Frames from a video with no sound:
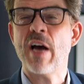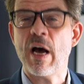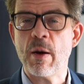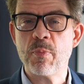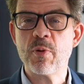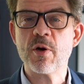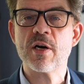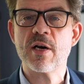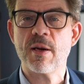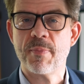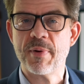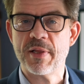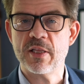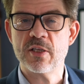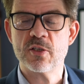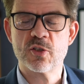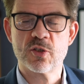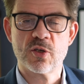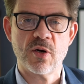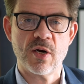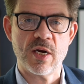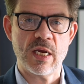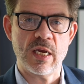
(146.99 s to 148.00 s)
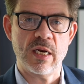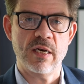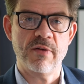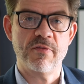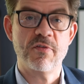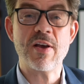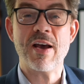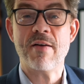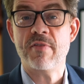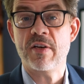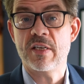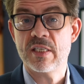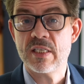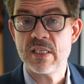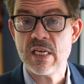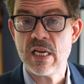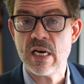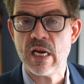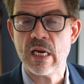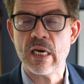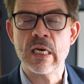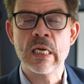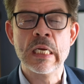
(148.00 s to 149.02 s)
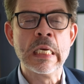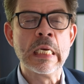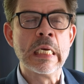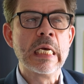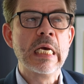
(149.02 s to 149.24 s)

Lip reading: I'll put it up on the screen if you haven't seen it.